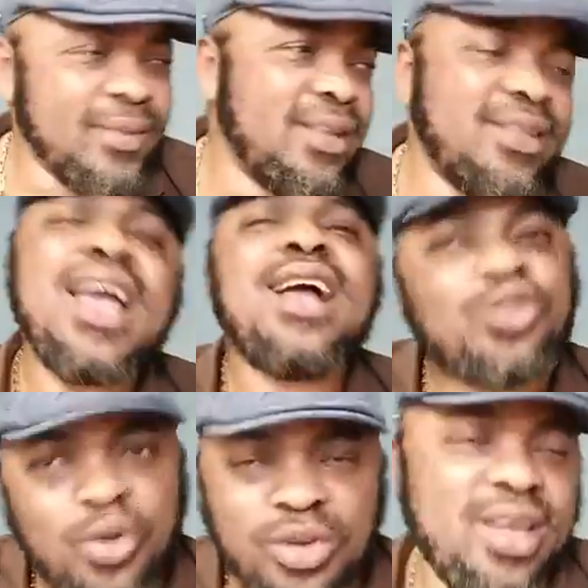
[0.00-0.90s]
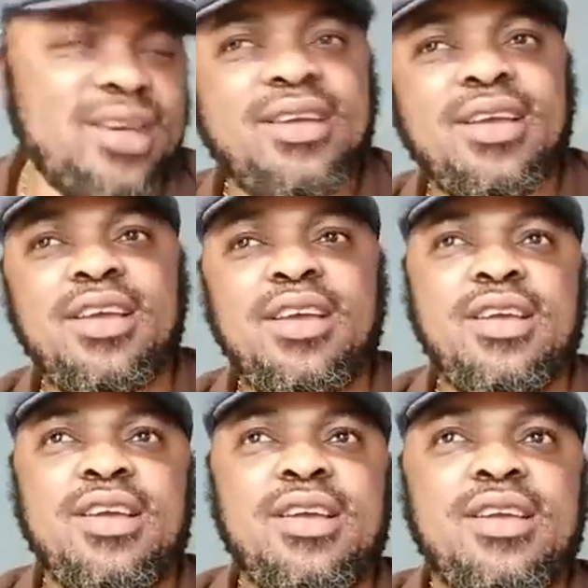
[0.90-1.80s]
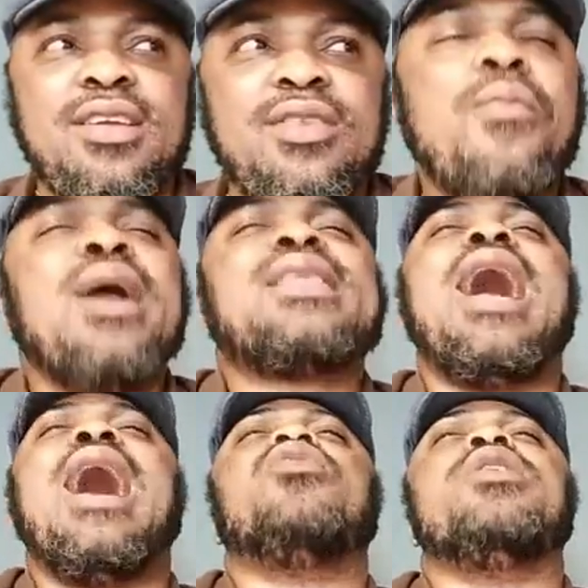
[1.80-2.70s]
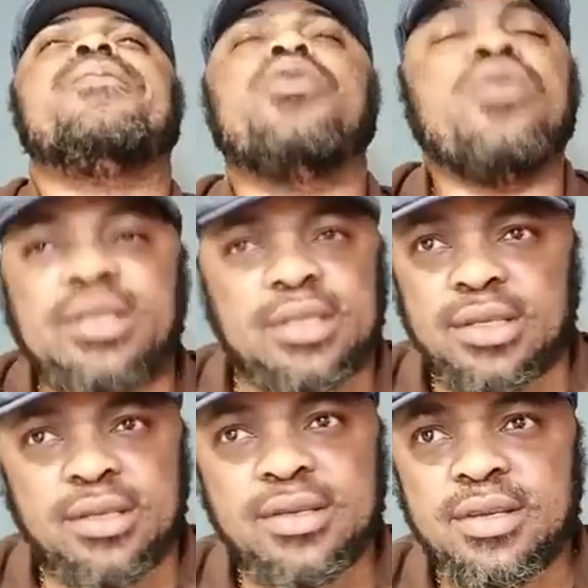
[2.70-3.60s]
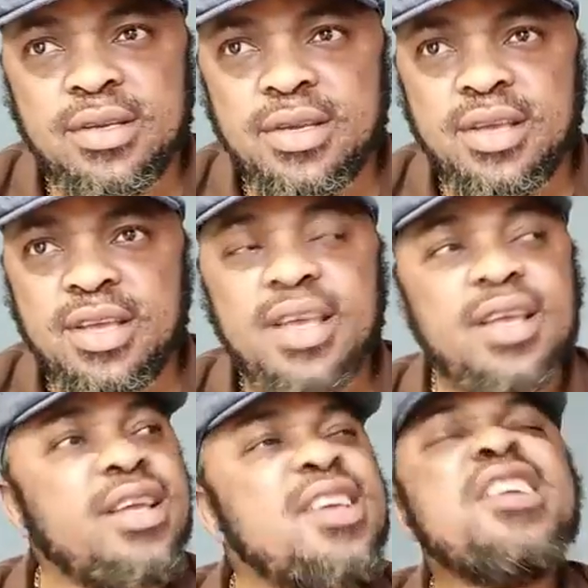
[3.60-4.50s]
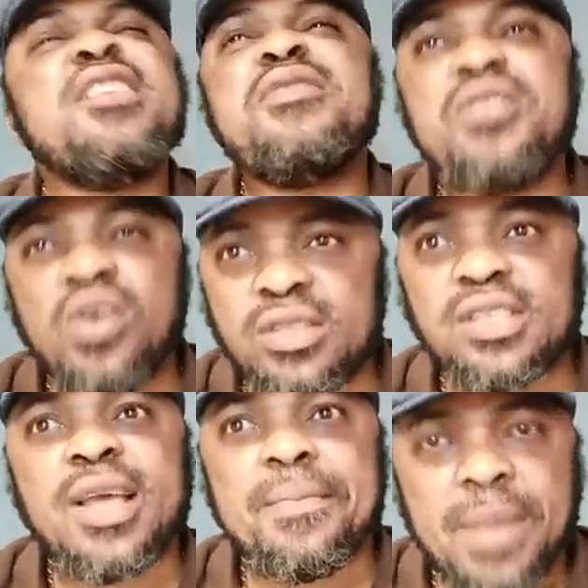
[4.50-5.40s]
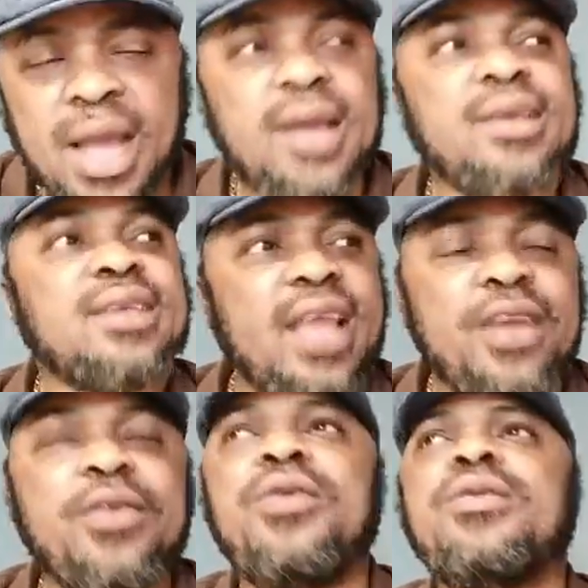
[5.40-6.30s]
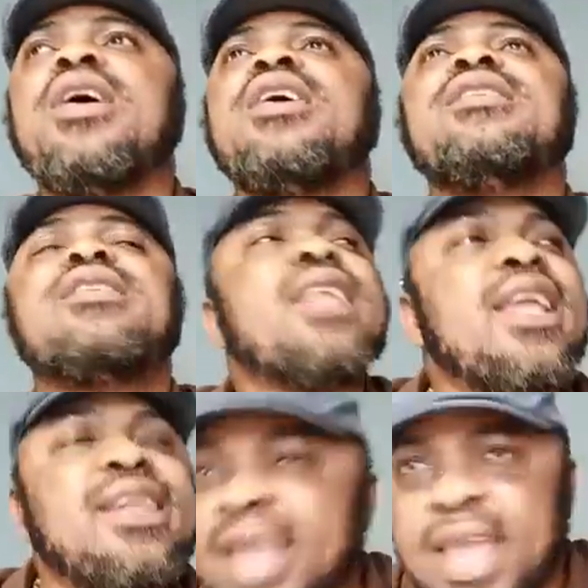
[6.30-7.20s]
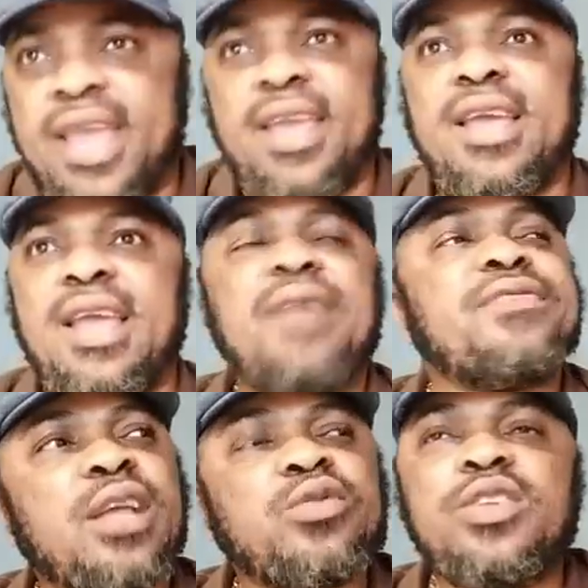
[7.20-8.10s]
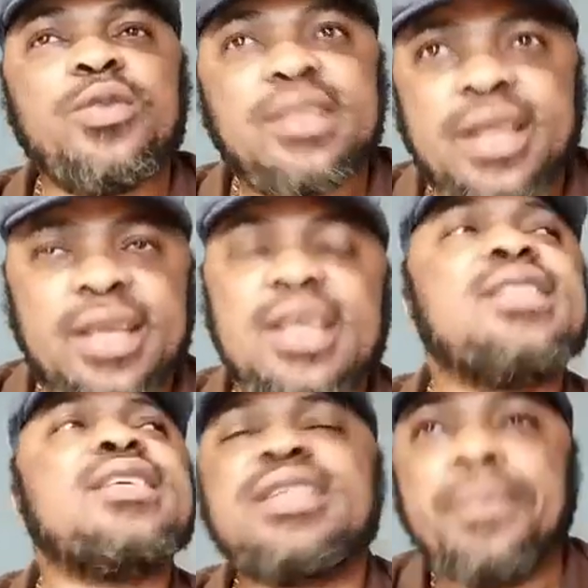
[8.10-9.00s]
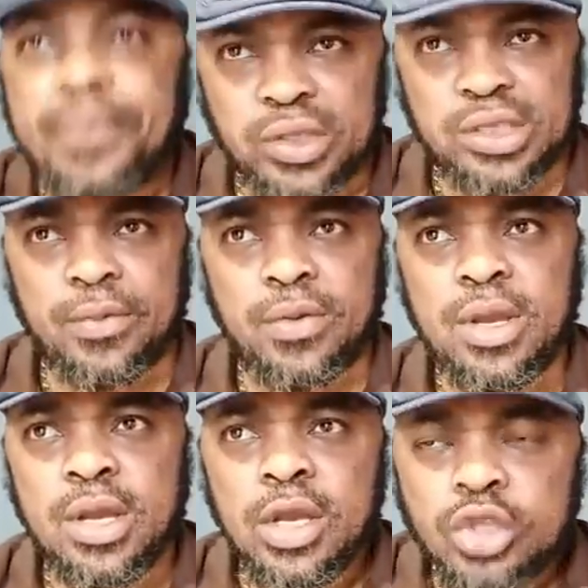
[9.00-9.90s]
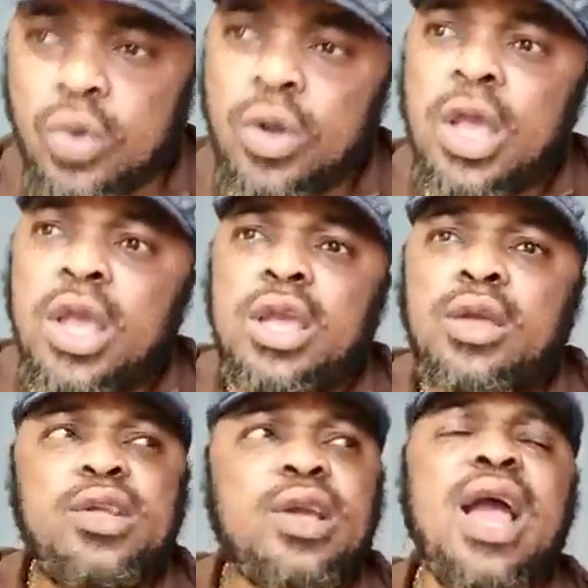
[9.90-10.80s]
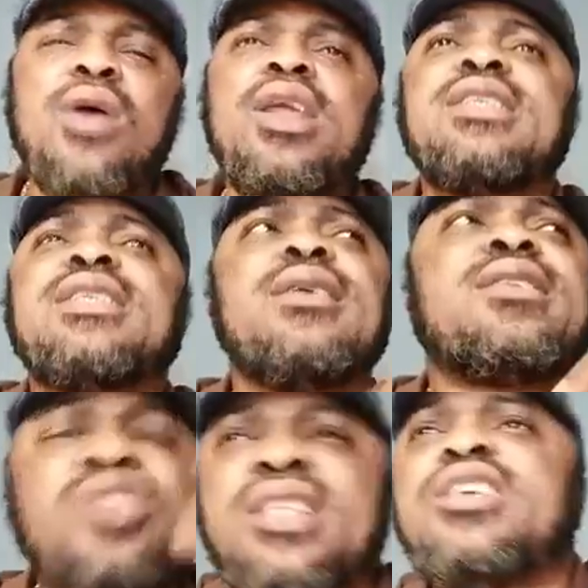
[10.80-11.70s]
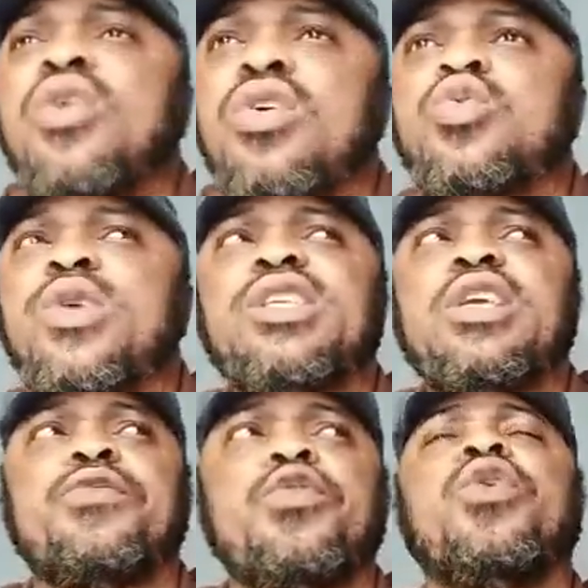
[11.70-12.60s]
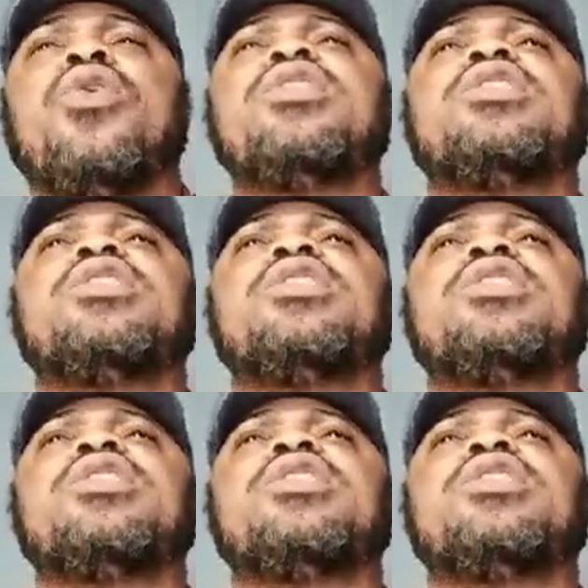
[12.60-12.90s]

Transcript: They are joking. No matter how they put it, a northern man cannot stay there after 2023. It is impossible. So they can only threaten us with, if you don't